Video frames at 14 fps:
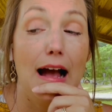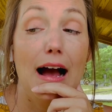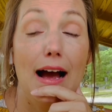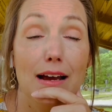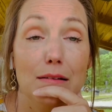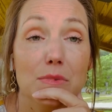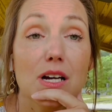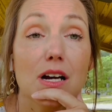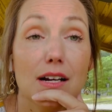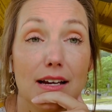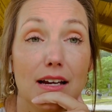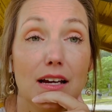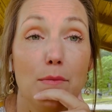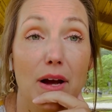I am
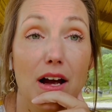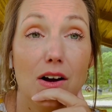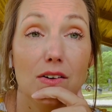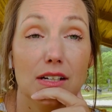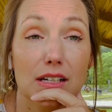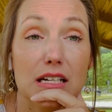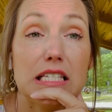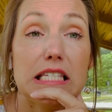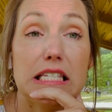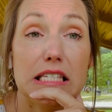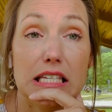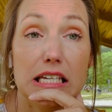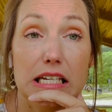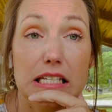talking about
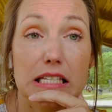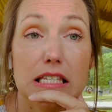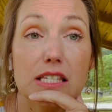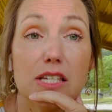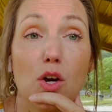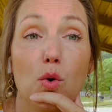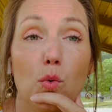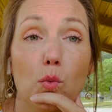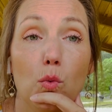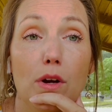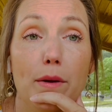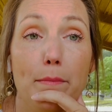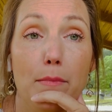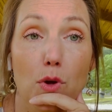seats
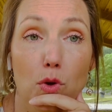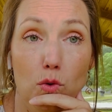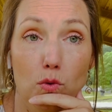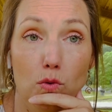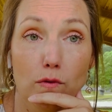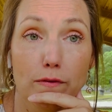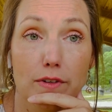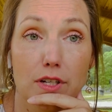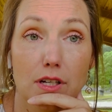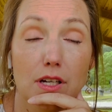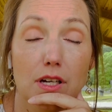removed,